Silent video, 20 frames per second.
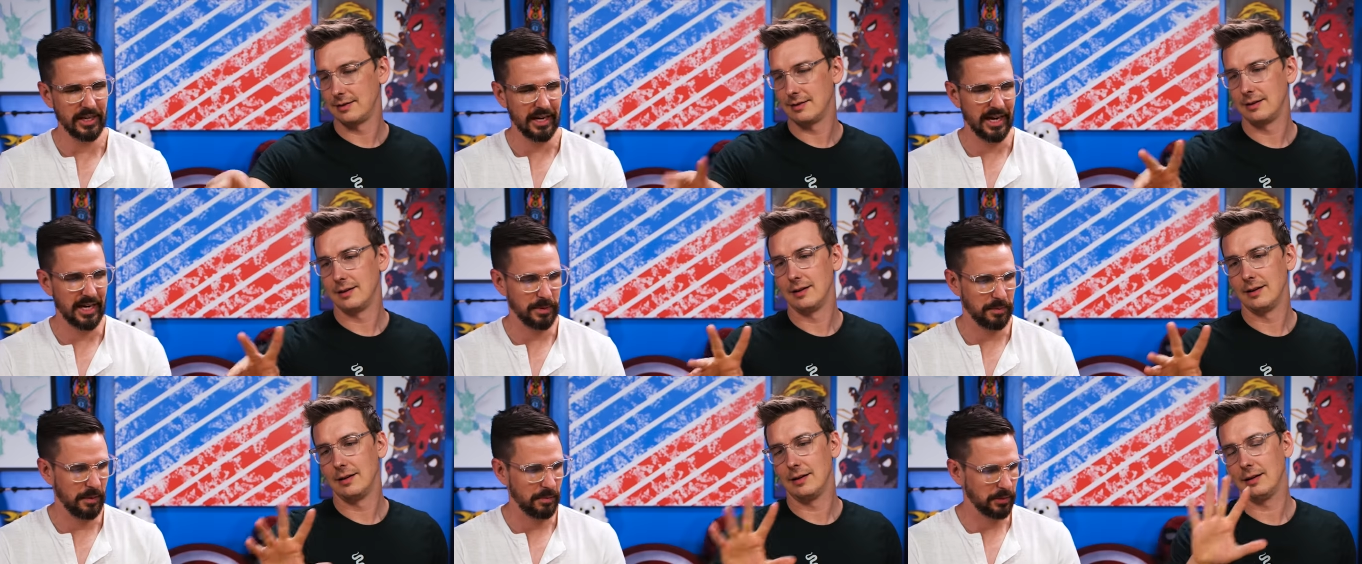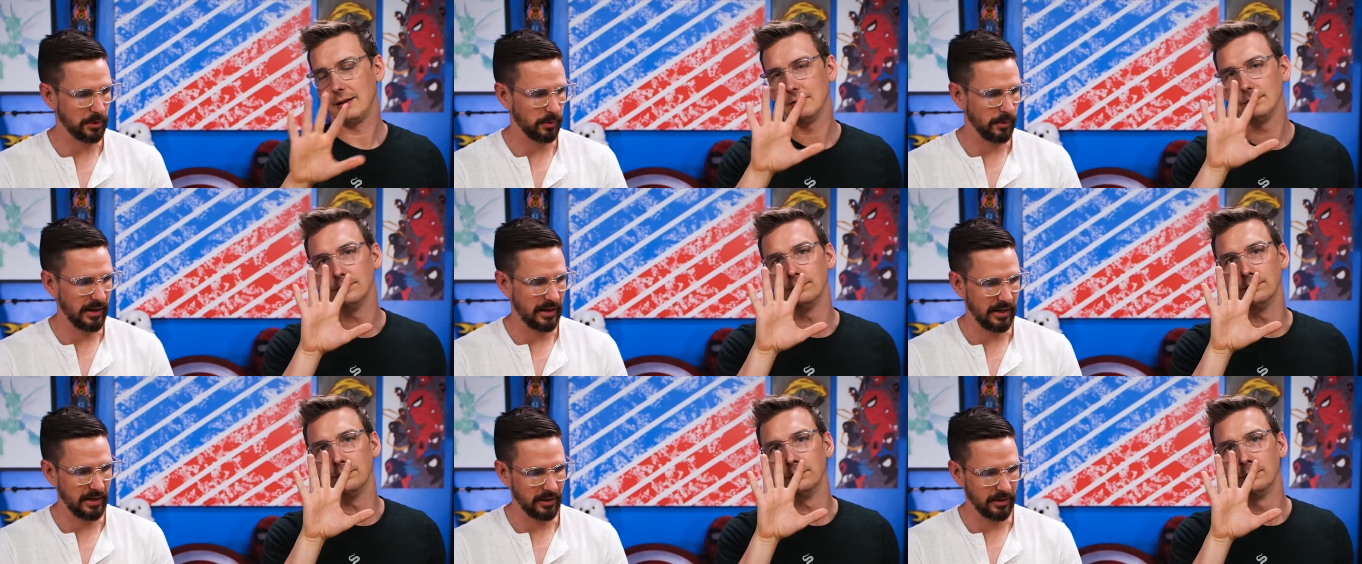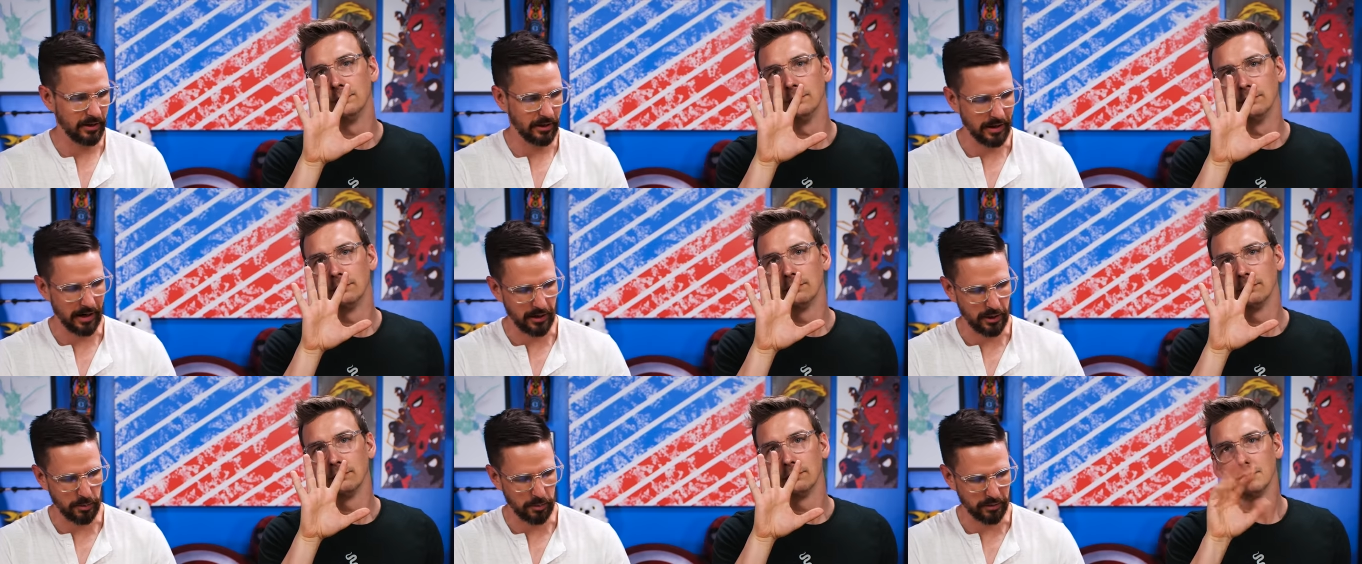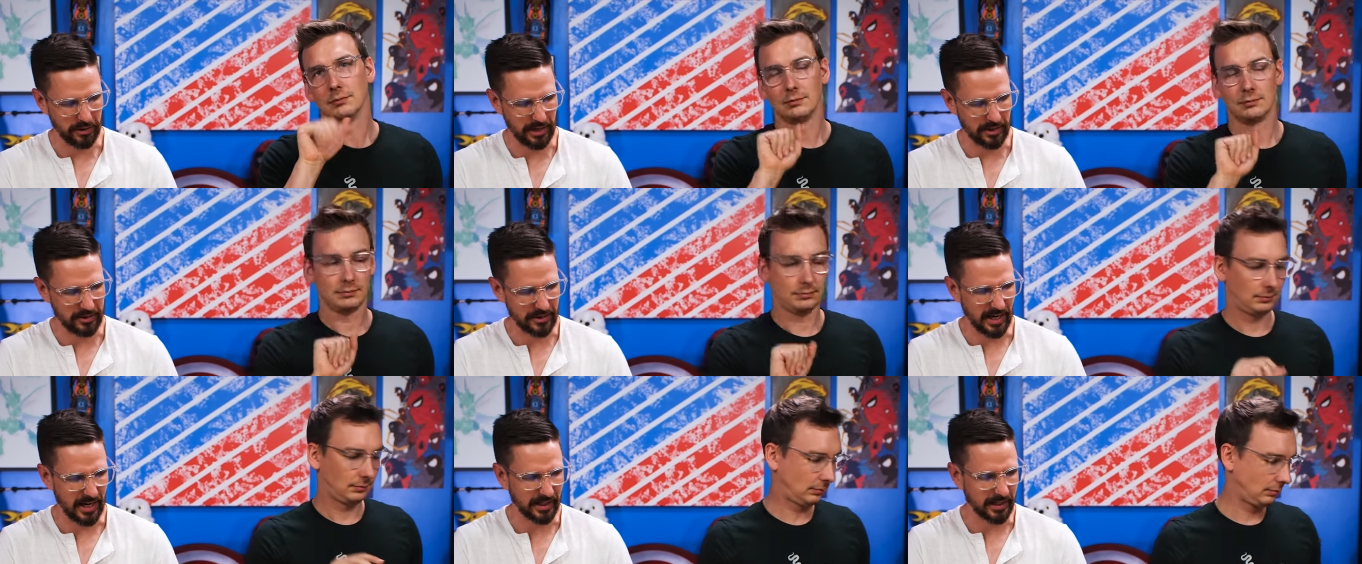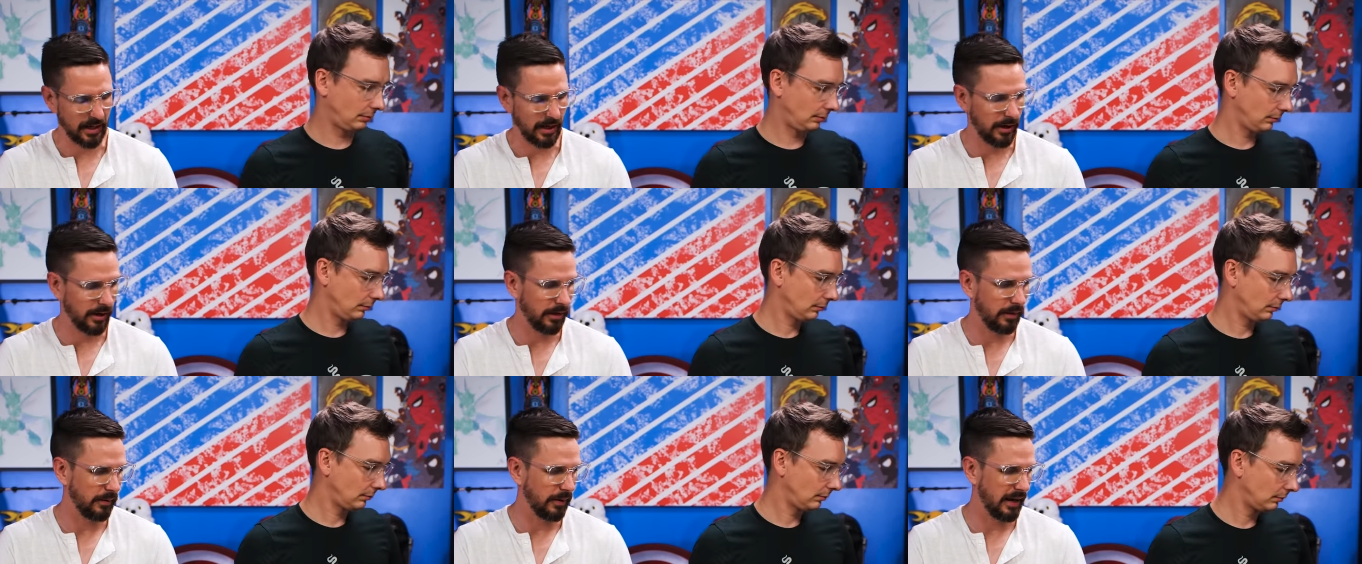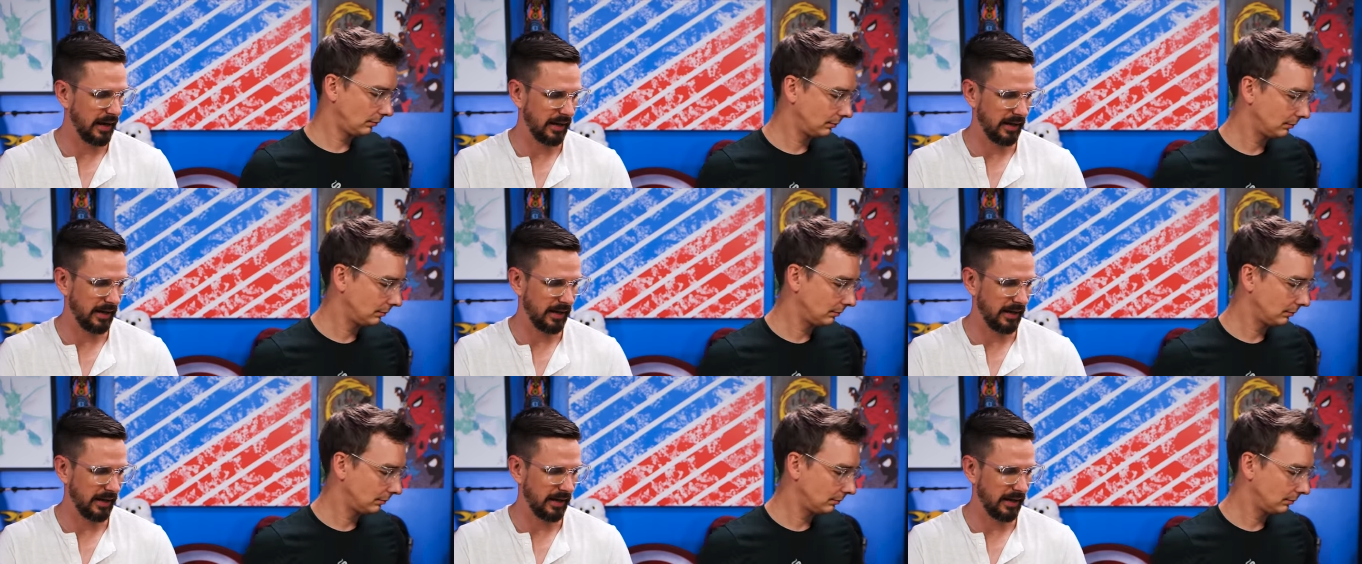Speaker 1: that I ask people to weigh in on? How do you pronounce Akio